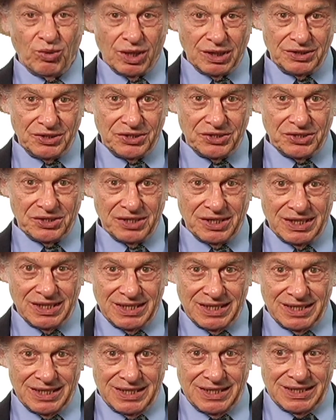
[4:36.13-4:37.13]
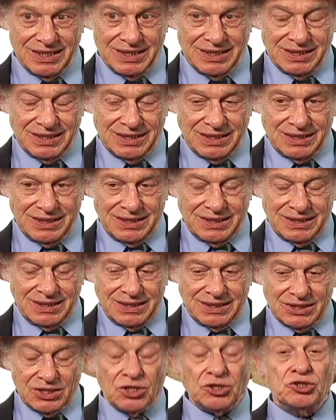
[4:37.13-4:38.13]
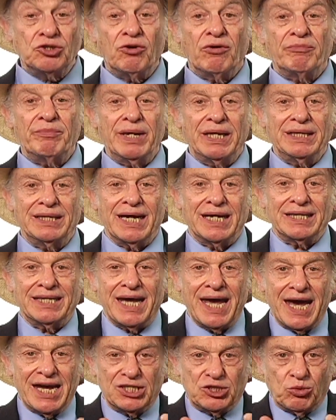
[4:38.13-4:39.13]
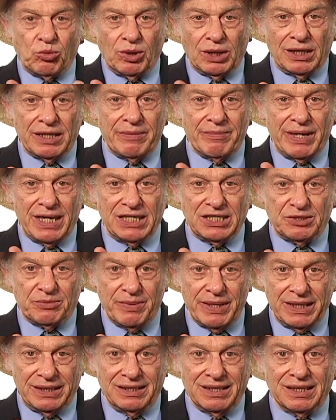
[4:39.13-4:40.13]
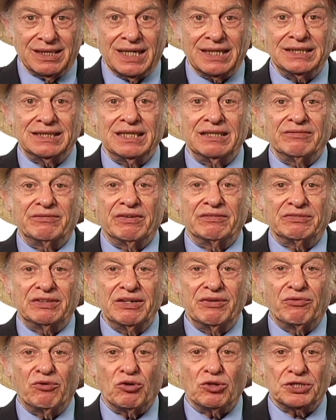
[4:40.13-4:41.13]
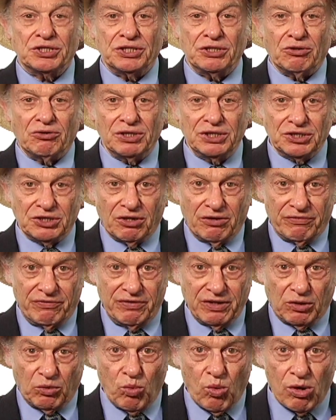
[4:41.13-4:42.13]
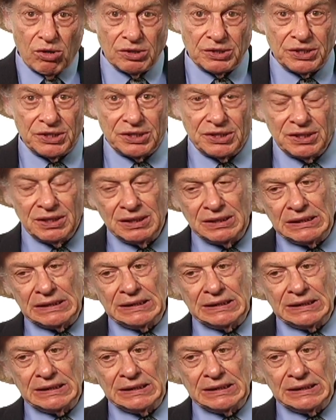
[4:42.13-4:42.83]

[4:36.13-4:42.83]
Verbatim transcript: once, could you have made that catch Willie Mays made in the 1954 series off Vic Wirtz?